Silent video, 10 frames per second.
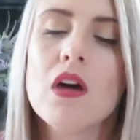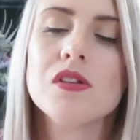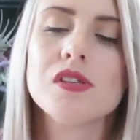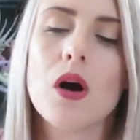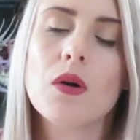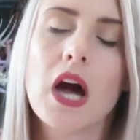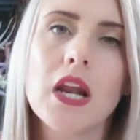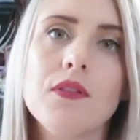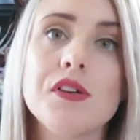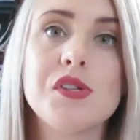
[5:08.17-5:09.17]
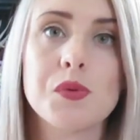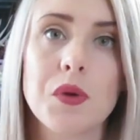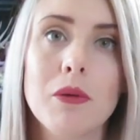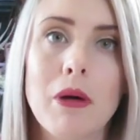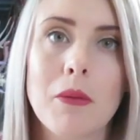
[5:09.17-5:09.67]
So kind of a
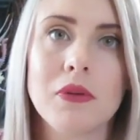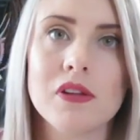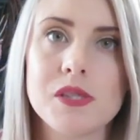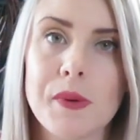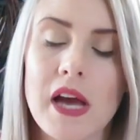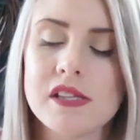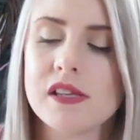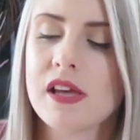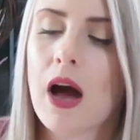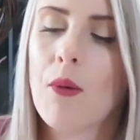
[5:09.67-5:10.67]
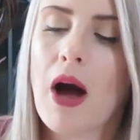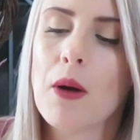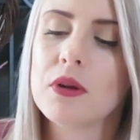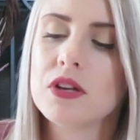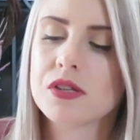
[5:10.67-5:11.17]
sweet pumpkin spice is how I
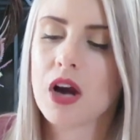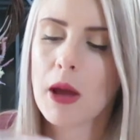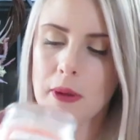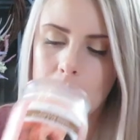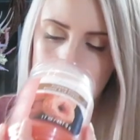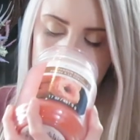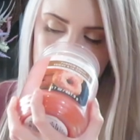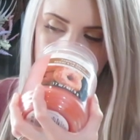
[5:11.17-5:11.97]
would describe it.